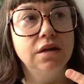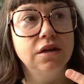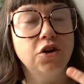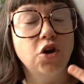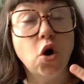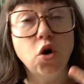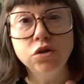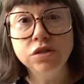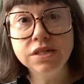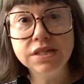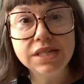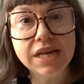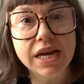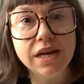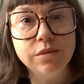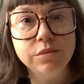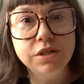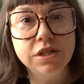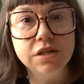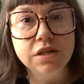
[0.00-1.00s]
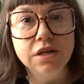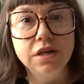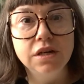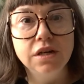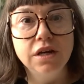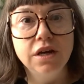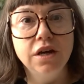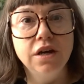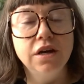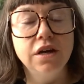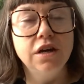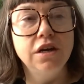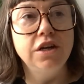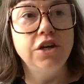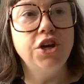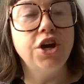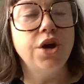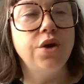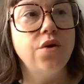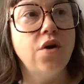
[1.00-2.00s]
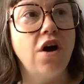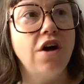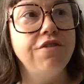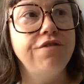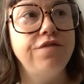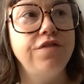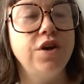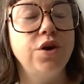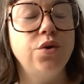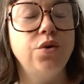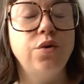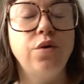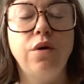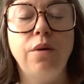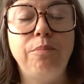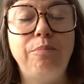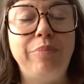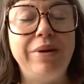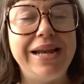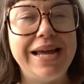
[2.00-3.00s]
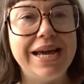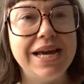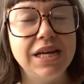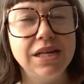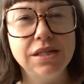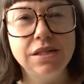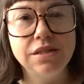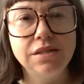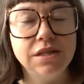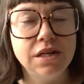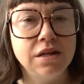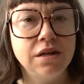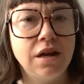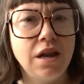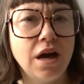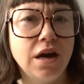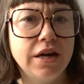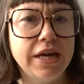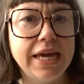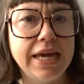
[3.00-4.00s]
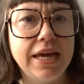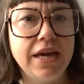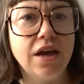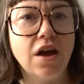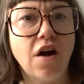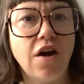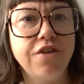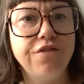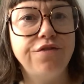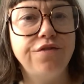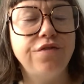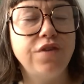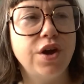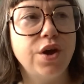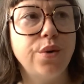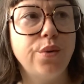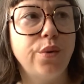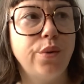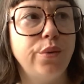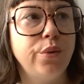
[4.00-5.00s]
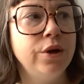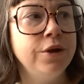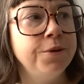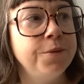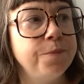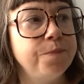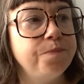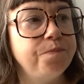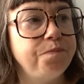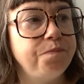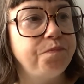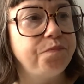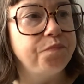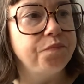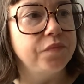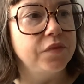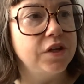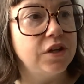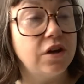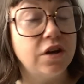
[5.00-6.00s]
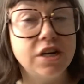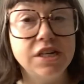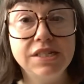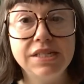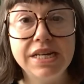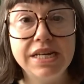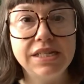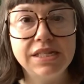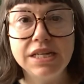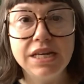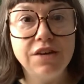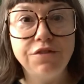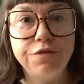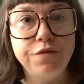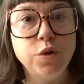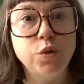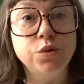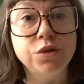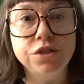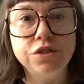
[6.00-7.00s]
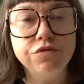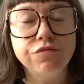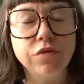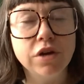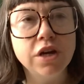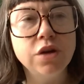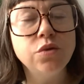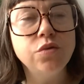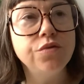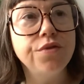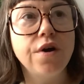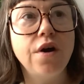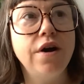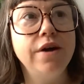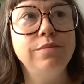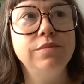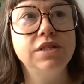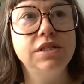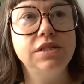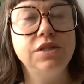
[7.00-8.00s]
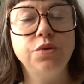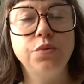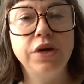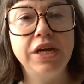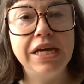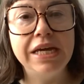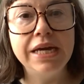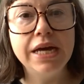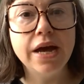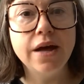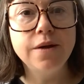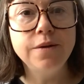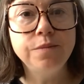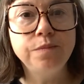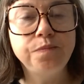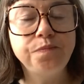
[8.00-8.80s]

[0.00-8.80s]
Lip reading: concept. You know, I feel blessed and lucky. I feel, like I said, it feels surreal that I'm still here.